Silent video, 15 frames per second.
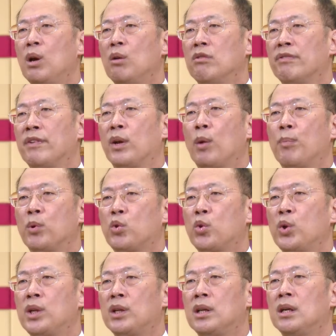with an
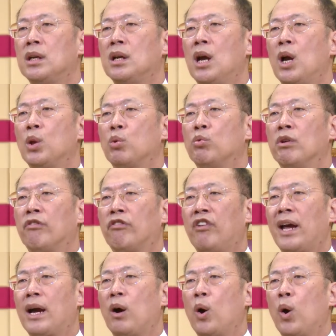opportunity to
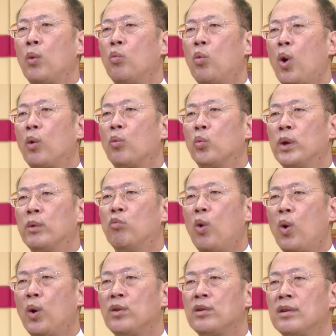reflect on what we
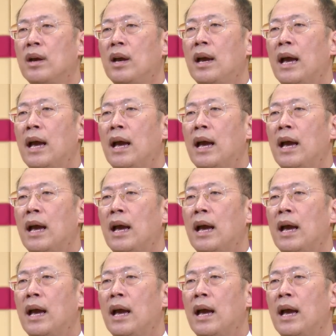want